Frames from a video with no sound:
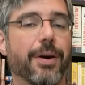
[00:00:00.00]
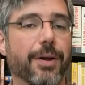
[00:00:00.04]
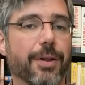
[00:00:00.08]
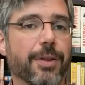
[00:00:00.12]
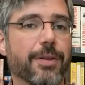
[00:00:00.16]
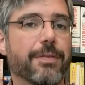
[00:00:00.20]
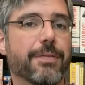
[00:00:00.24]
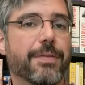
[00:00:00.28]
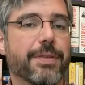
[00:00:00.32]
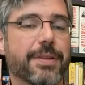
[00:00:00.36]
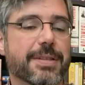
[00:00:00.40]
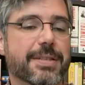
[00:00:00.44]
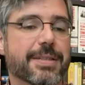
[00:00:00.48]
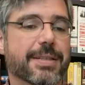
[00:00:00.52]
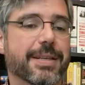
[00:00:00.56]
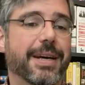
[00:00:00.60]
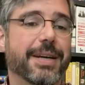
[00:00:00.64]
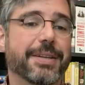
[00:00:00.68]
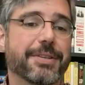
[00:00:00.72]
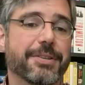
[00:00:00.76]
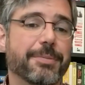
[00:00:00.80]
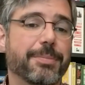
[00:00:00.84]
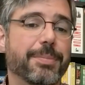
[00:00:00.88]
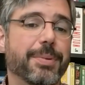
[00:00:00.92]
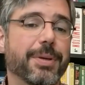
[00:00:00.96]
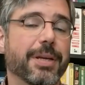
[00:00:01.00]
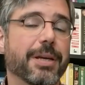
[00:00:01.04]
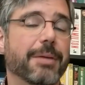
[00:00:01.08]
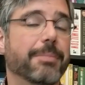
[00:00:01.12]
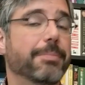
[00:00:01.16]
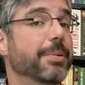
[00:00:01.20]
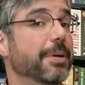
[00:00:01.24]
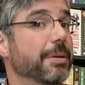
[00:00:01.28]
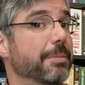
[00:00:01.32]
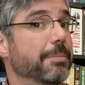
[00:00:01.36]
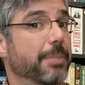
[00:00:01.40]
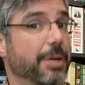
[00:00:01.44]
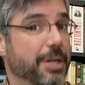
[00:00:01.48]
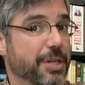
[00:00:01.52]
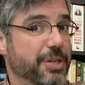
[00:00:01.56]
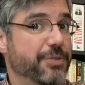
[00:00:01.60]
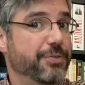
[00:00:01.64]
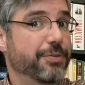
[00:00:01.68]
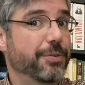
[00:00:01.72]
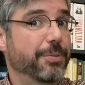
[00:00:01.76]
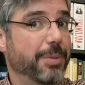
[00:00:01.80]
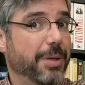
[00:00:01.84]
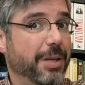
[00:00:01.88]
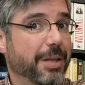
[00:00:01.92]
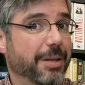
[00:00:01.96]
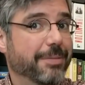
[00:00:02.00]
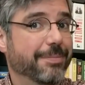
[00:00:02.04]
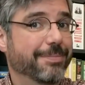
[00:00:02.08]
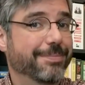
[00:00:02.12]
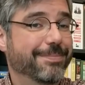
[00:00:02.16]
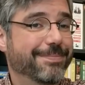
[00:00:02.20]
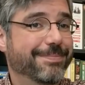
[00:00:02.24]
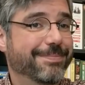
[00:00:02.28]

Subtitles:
all of this got to be a bit much for me.